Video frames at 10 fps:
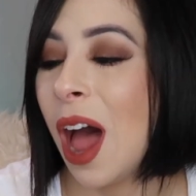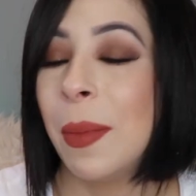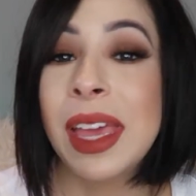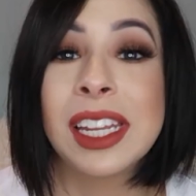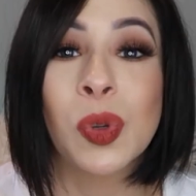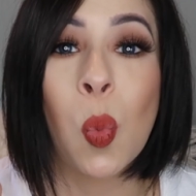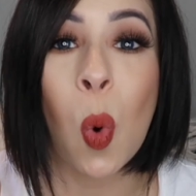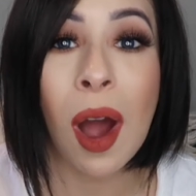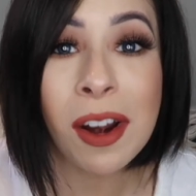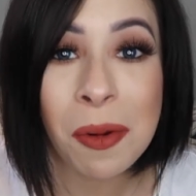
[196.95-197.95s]
Um, it is
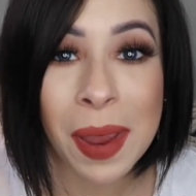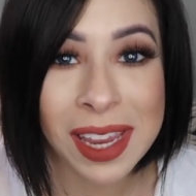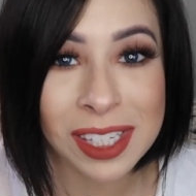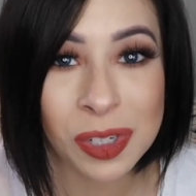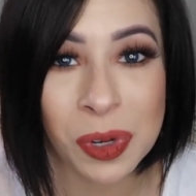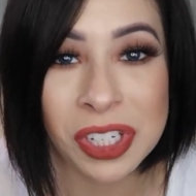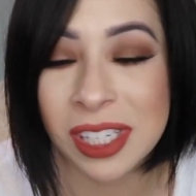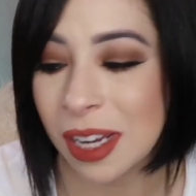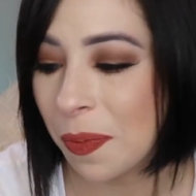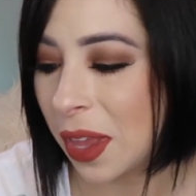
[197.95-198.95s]
water-based, which
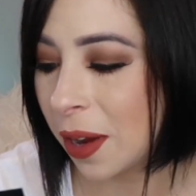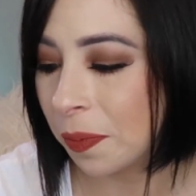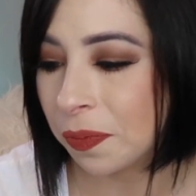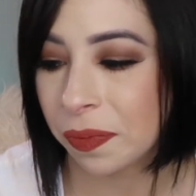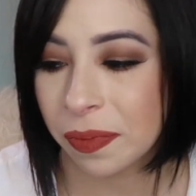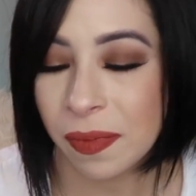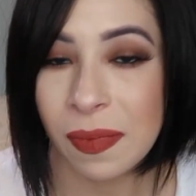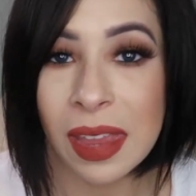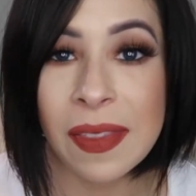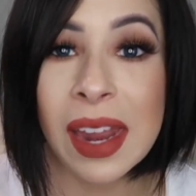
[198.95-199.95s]
is something
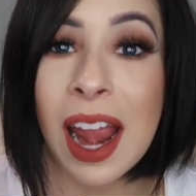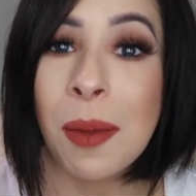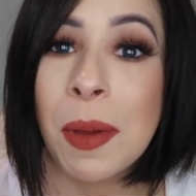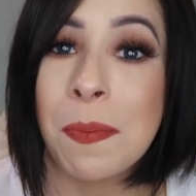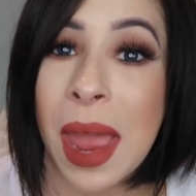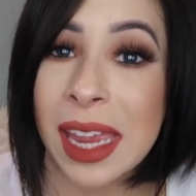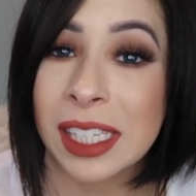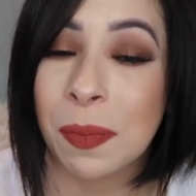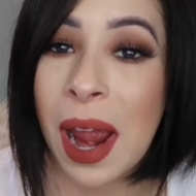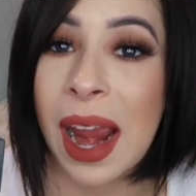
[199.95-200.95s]
that I am
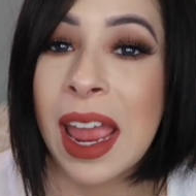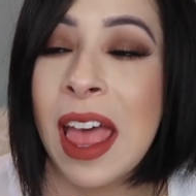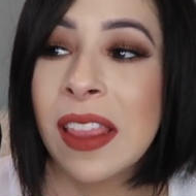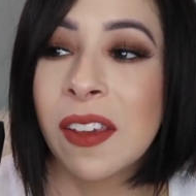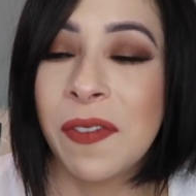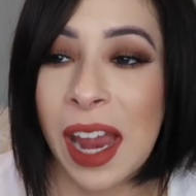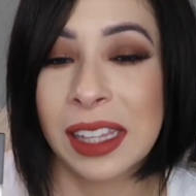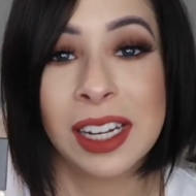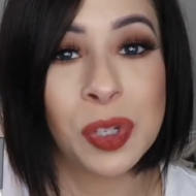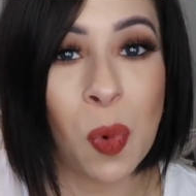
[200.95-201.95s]
amazed by the
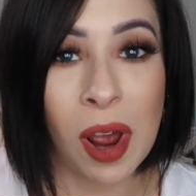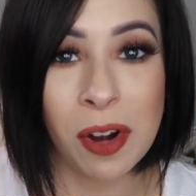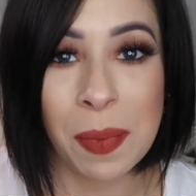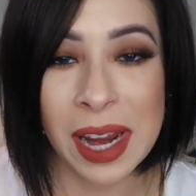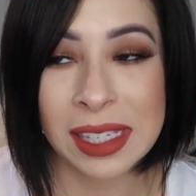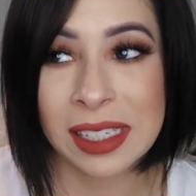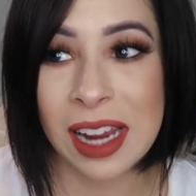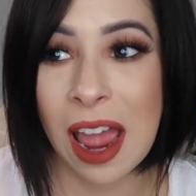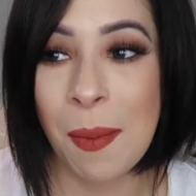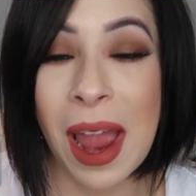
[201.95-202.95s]
fact that it's
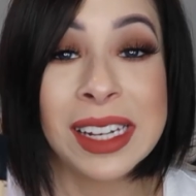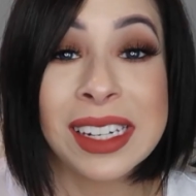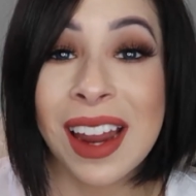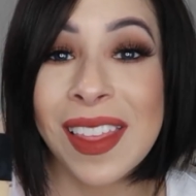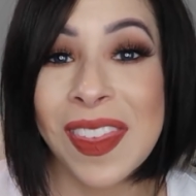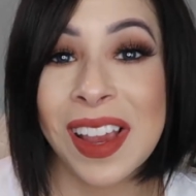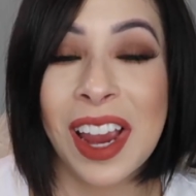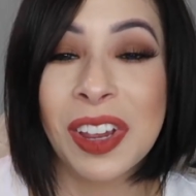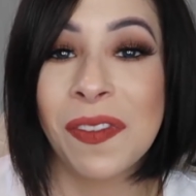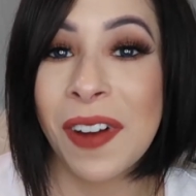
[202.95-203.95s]
water-based. Um, I did not think
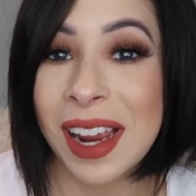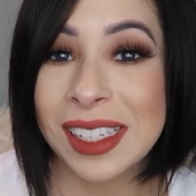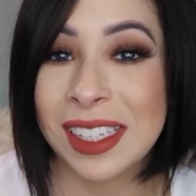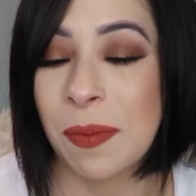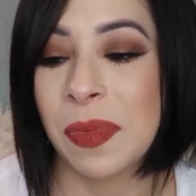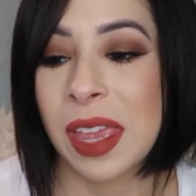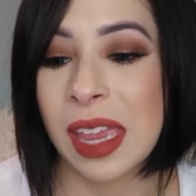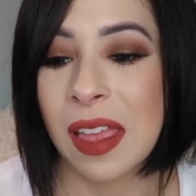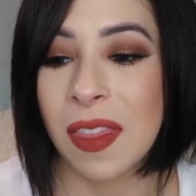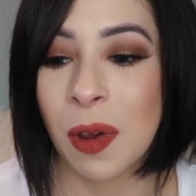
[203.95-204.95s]
I could find
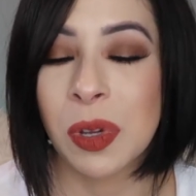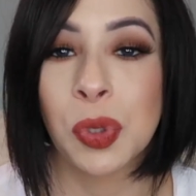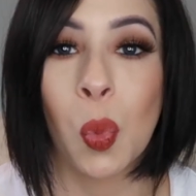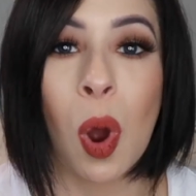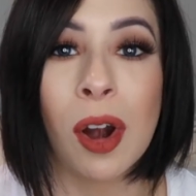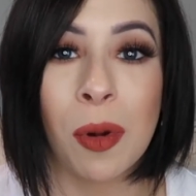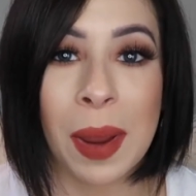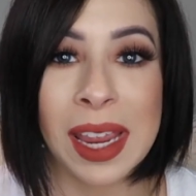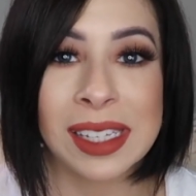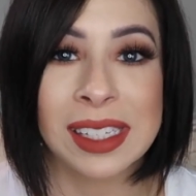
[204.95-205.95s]
something that was
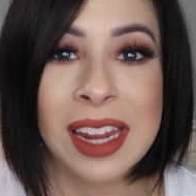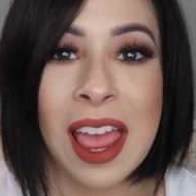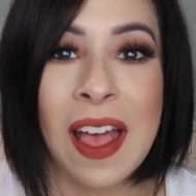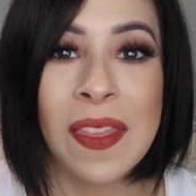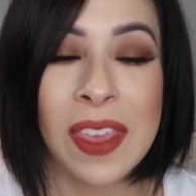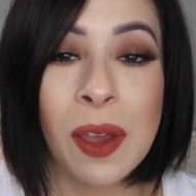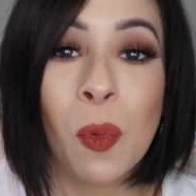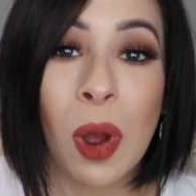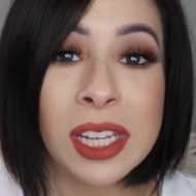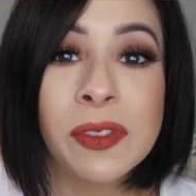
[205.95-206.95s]
water-based,
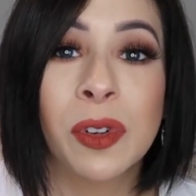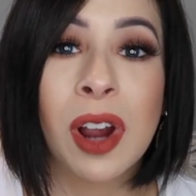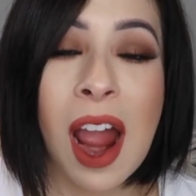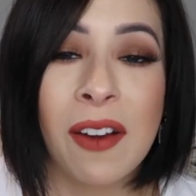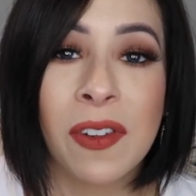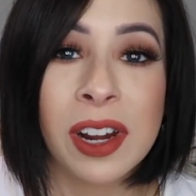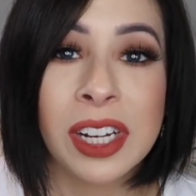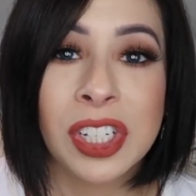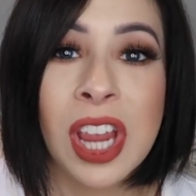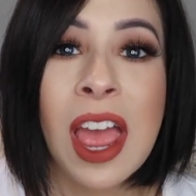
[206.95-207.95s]
that was full
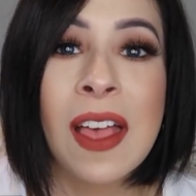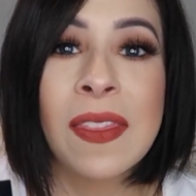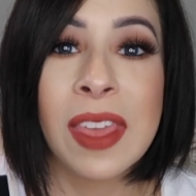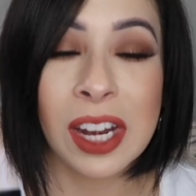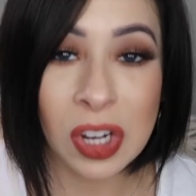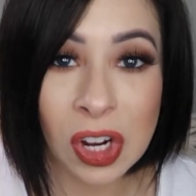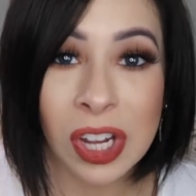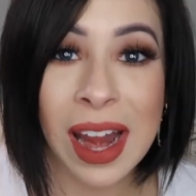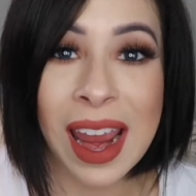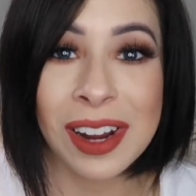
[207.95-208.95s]
coverage, that
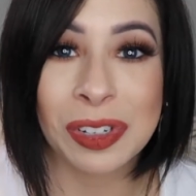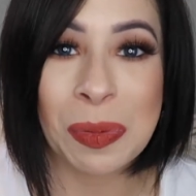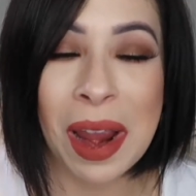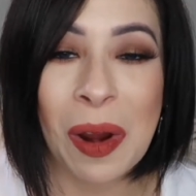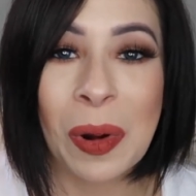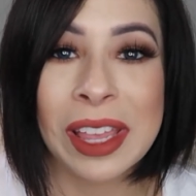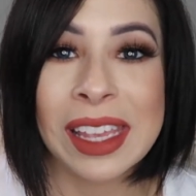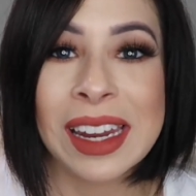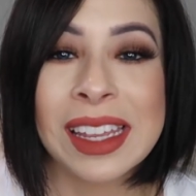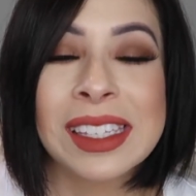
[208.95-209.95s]
could handle my
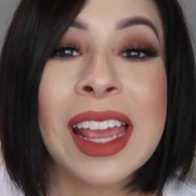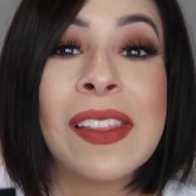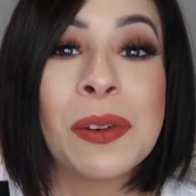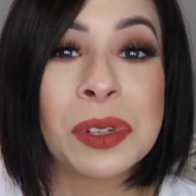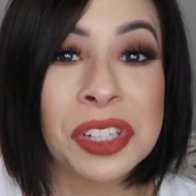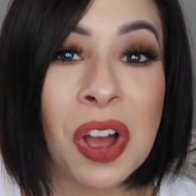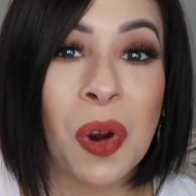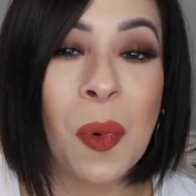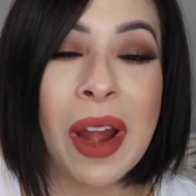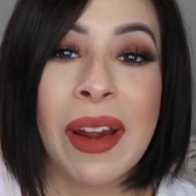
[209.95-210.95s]
oiliness and that was
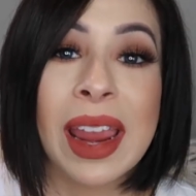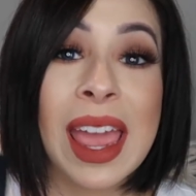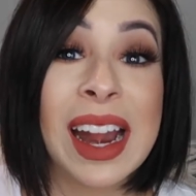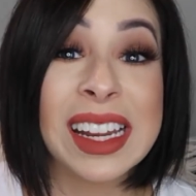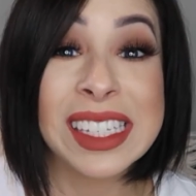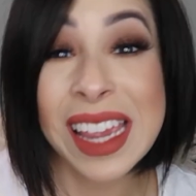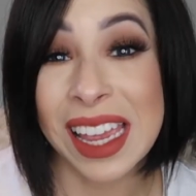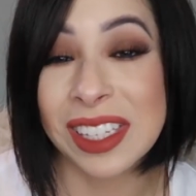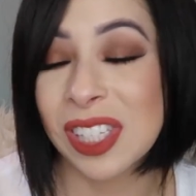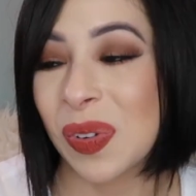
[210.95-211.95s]
long wearing and I
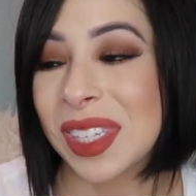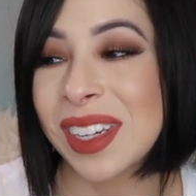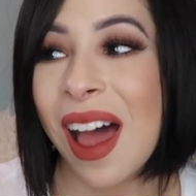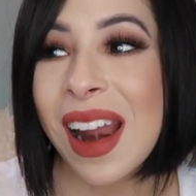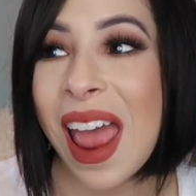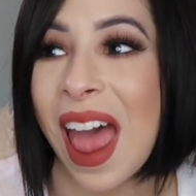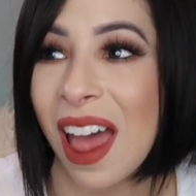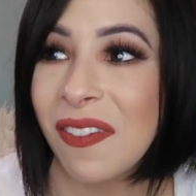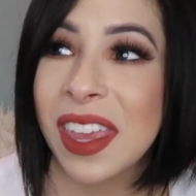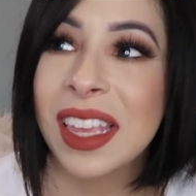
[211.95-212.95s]
did. So it's not
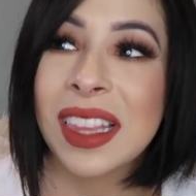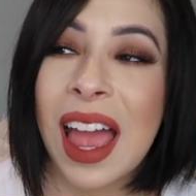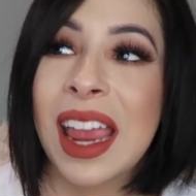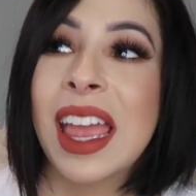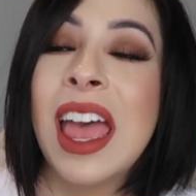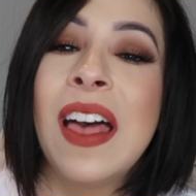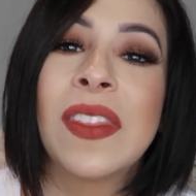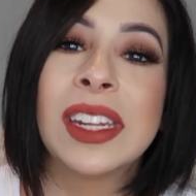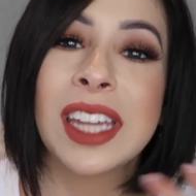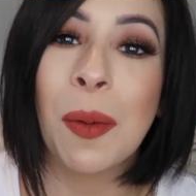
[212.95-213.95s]
heavy like
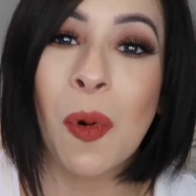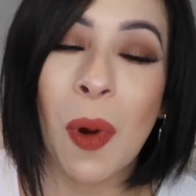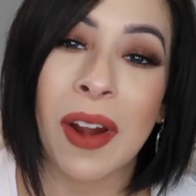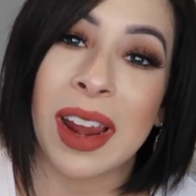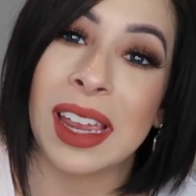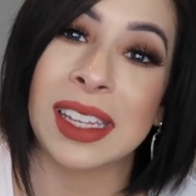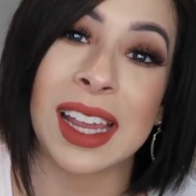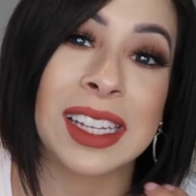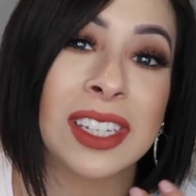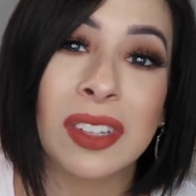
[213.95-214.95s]
the double wear
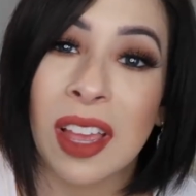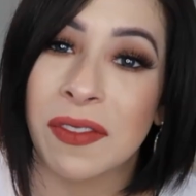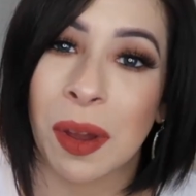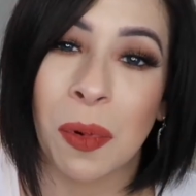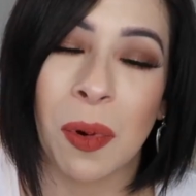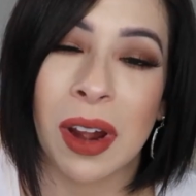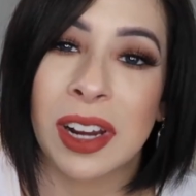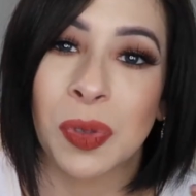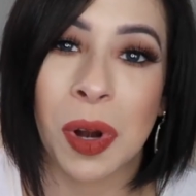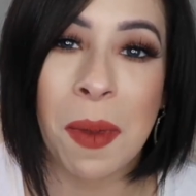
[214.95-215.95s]
is. I still love double
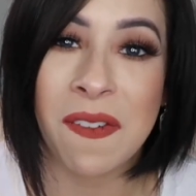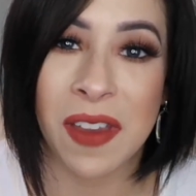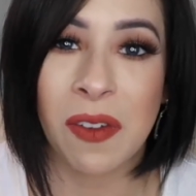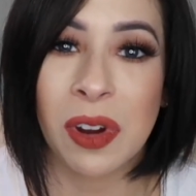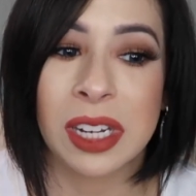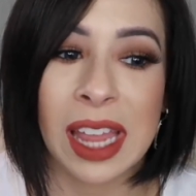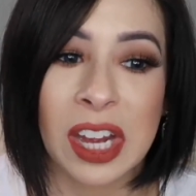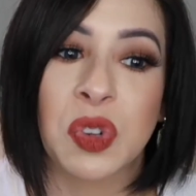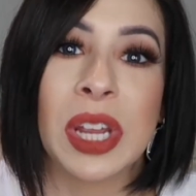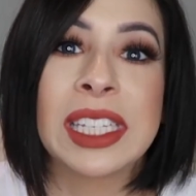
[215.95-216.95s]
wear. It's one of my favorite
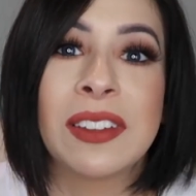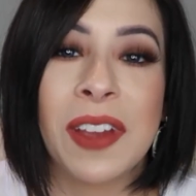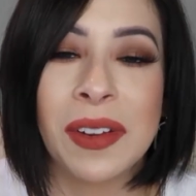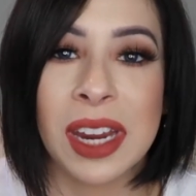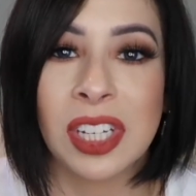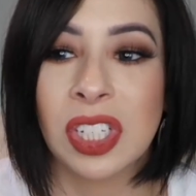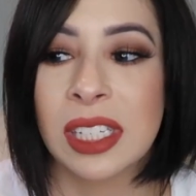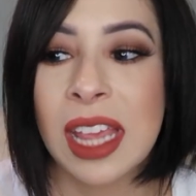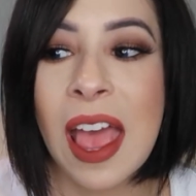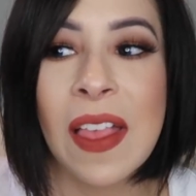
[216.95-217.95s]
like dressy
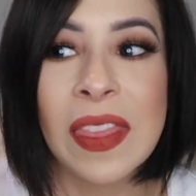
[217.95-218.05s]
foundations.